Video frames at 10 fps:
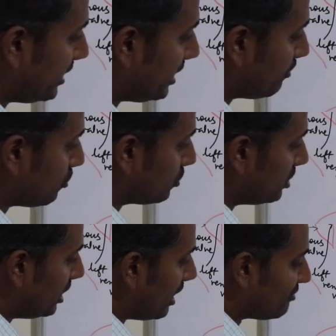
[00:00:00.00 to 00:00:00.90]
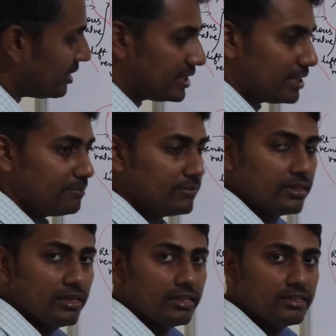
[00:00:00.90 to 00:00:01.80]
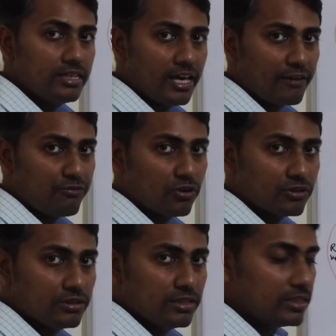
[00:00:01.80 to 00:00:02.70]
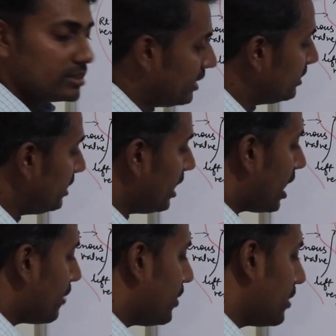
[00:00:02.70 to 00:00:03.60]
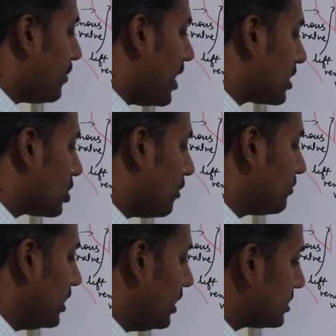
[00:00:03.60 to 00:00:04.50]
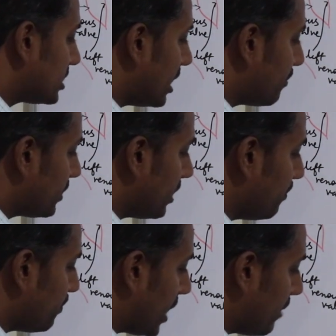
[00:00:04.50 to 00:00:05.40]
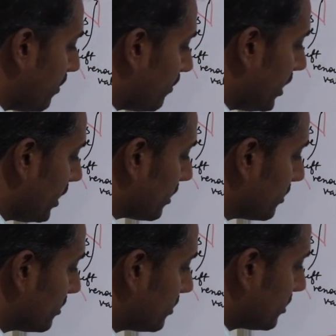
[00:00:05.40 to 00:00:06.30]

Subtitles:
atrium to the left atrium. Therefore, in the upper part of the septum primum here,